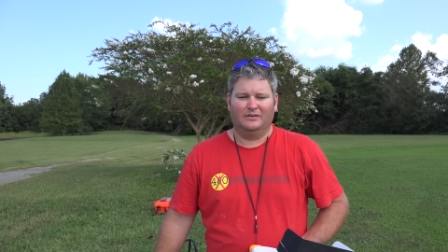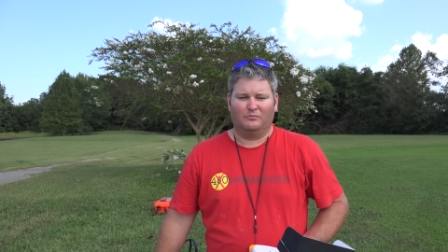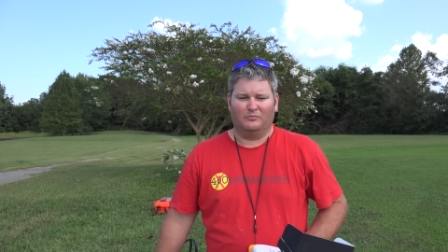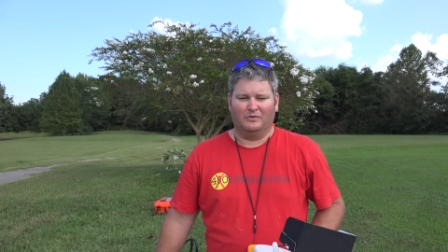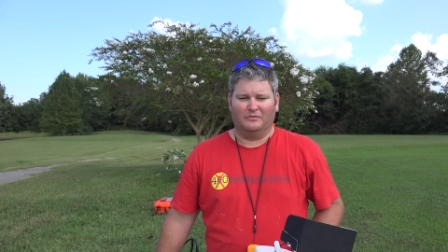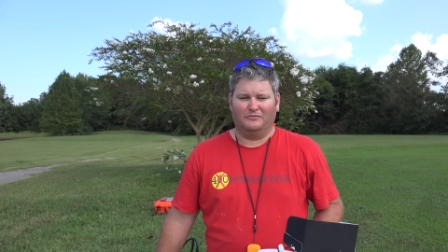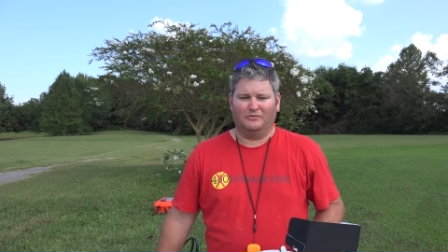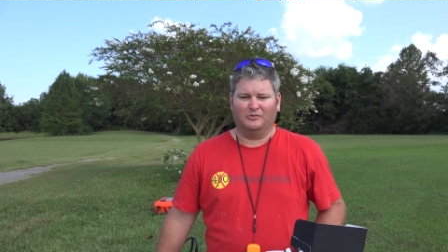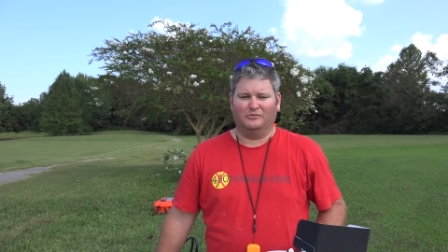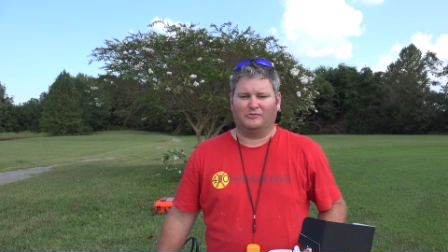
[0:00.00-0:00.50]

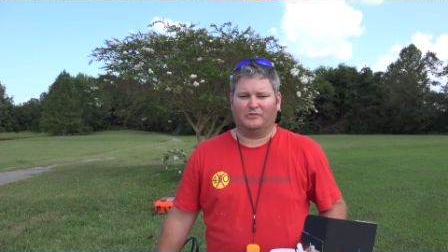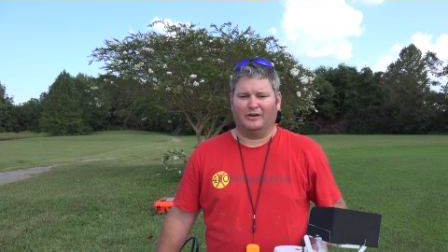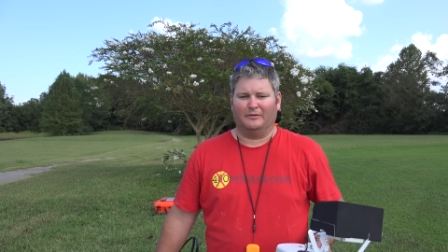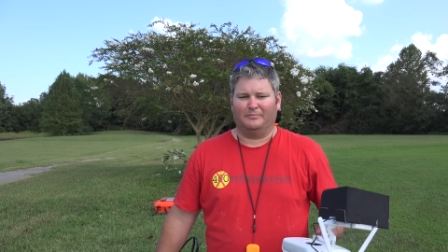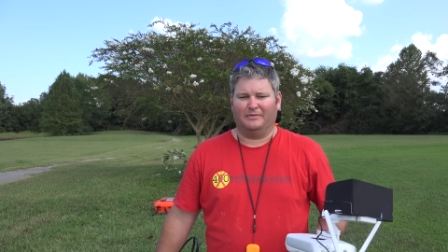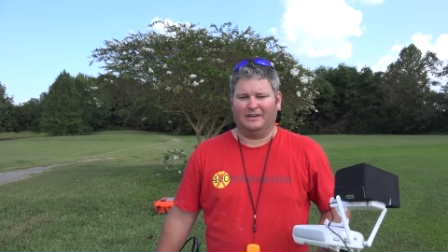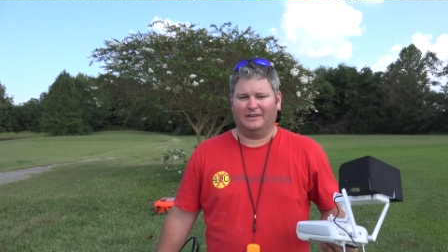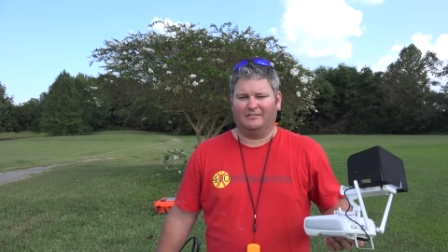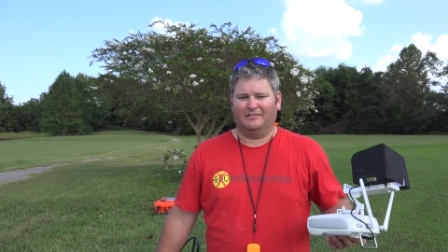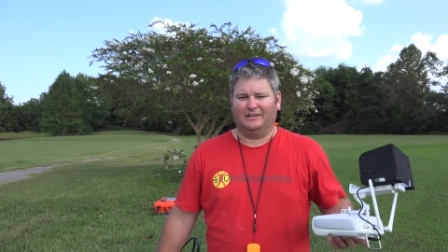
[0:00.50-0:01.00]
review
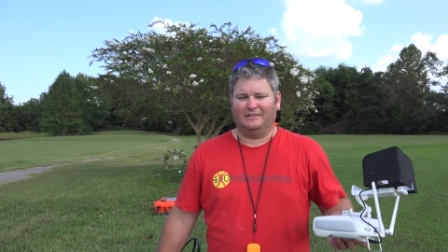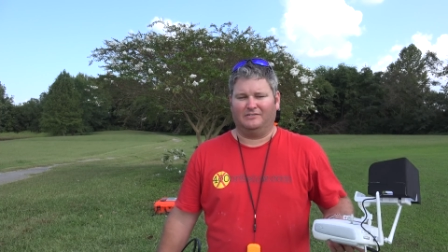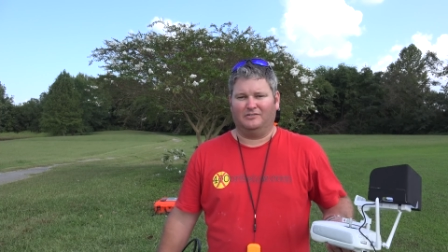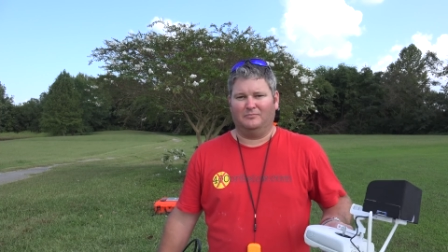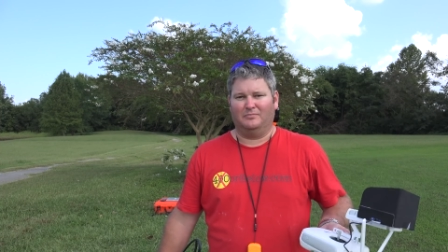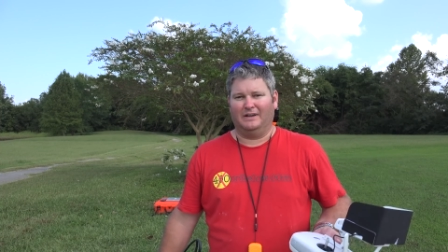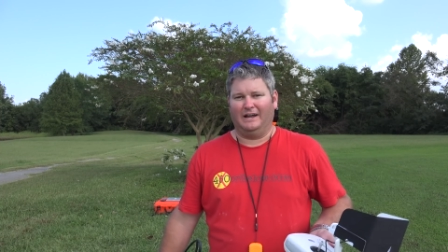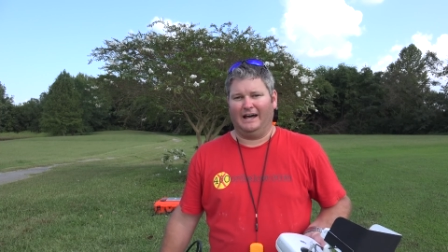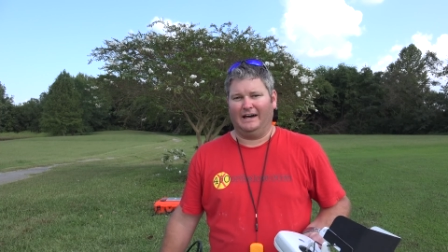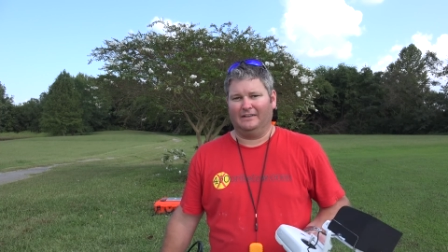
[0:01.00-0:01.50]
something unless
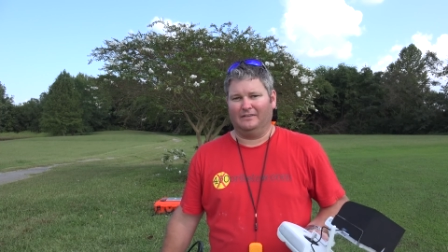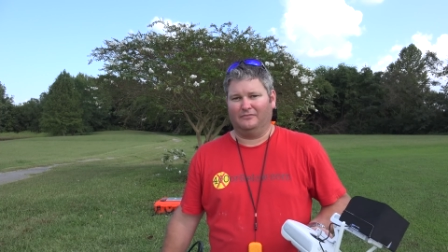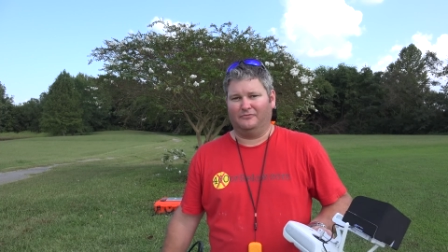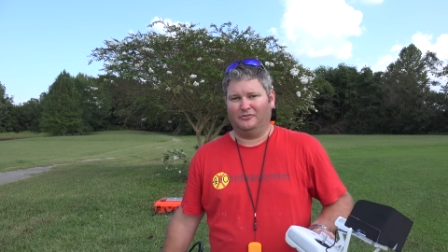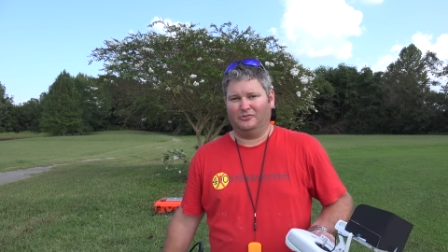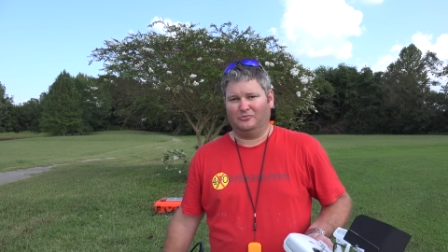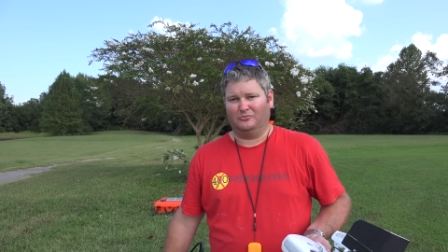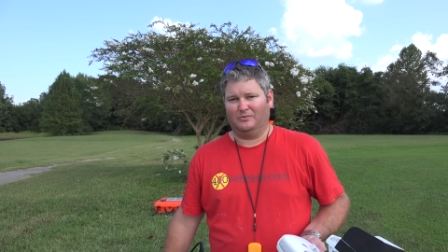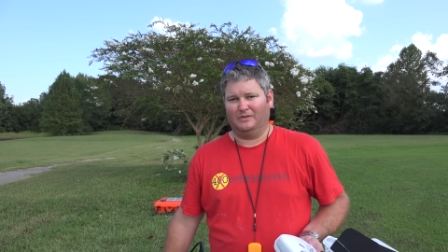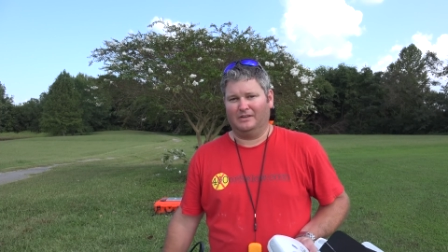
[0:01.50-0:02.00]
you've been out in the
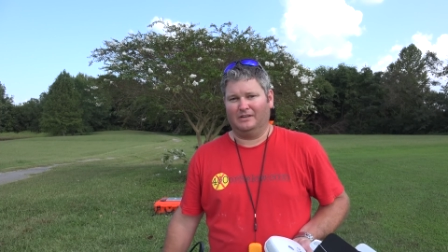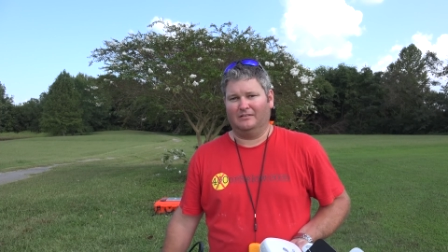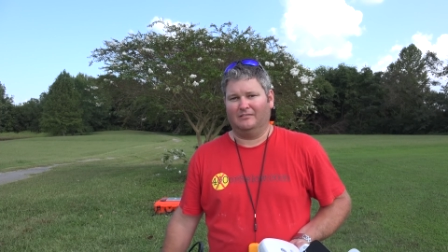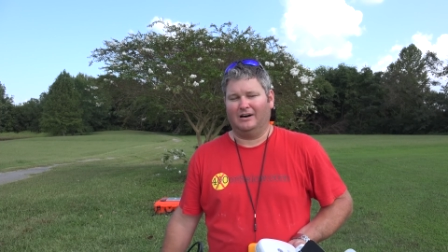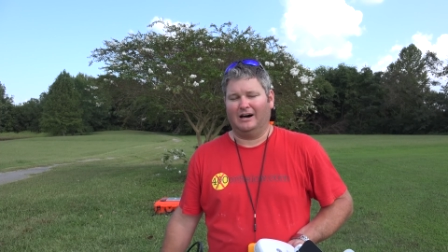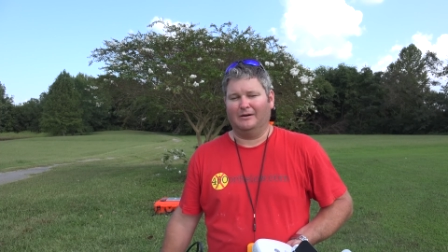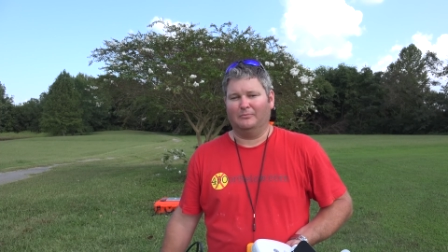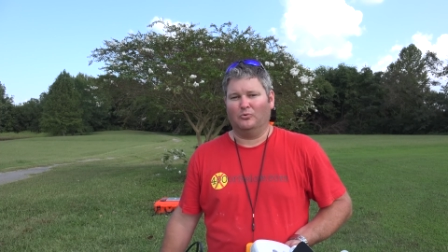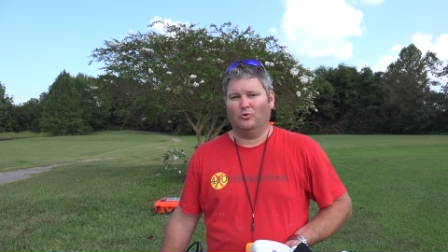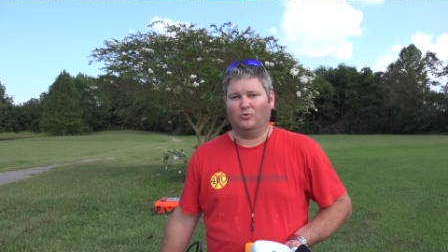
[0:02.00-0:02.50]
field with it a
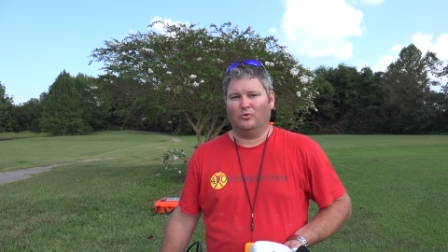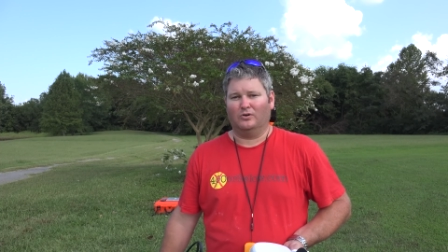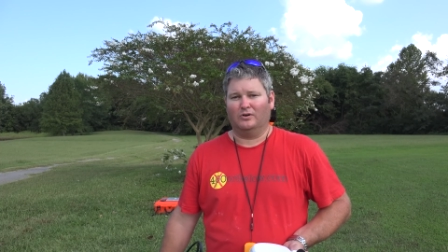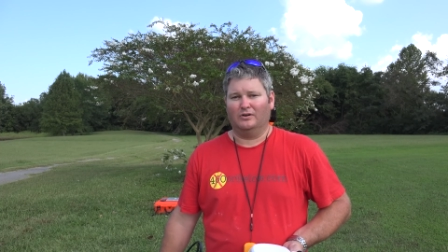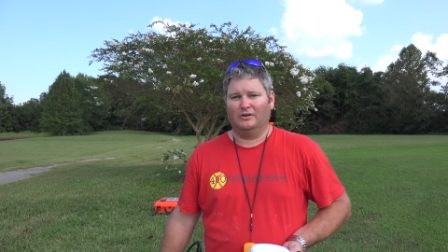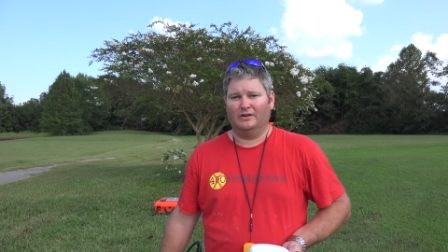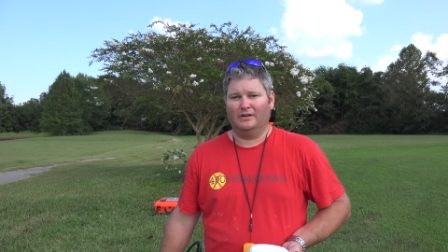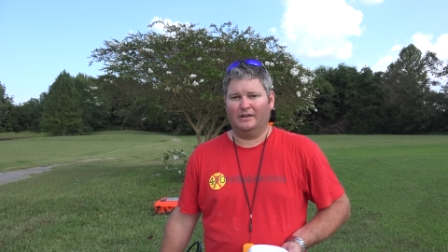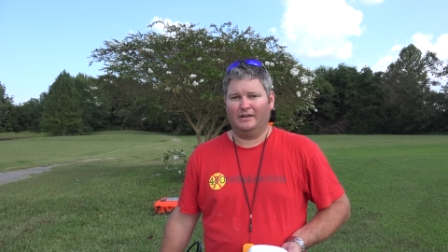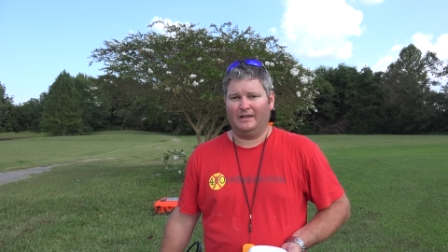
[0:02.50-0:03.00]
lot more.
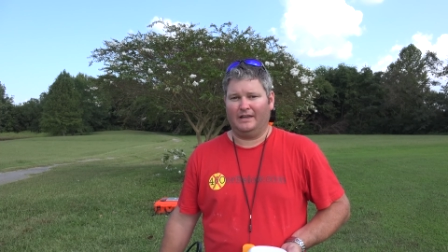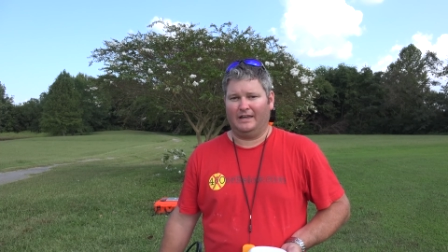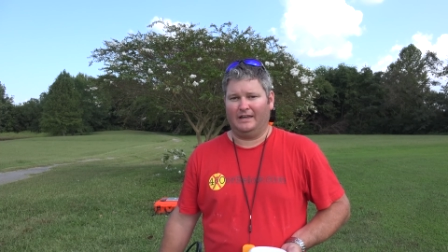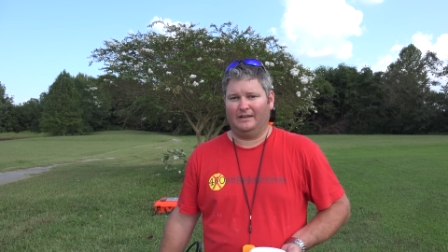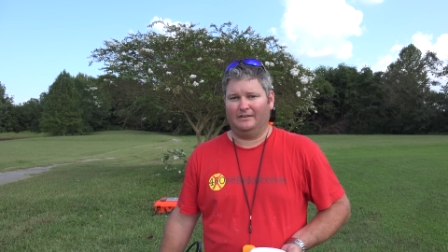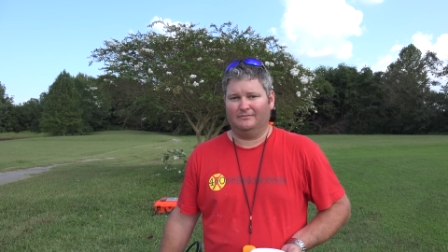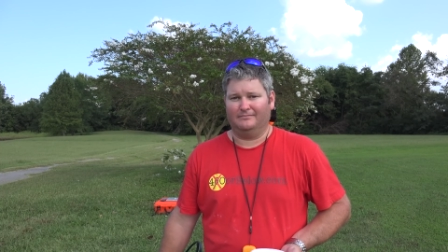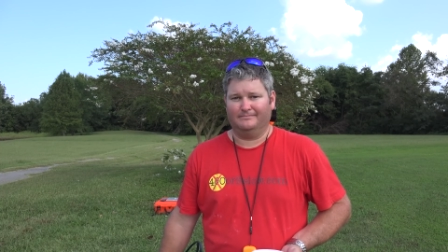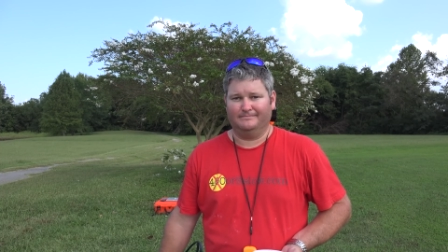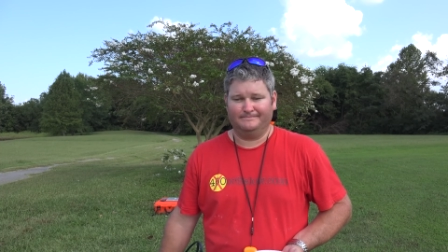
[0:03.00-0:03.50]

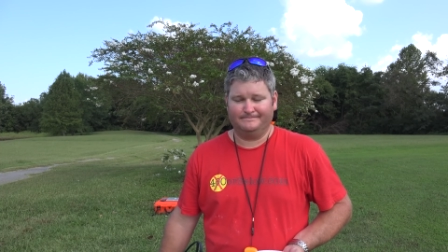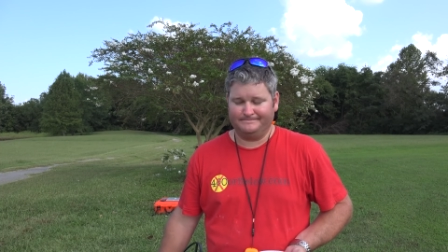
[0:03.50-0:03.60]
And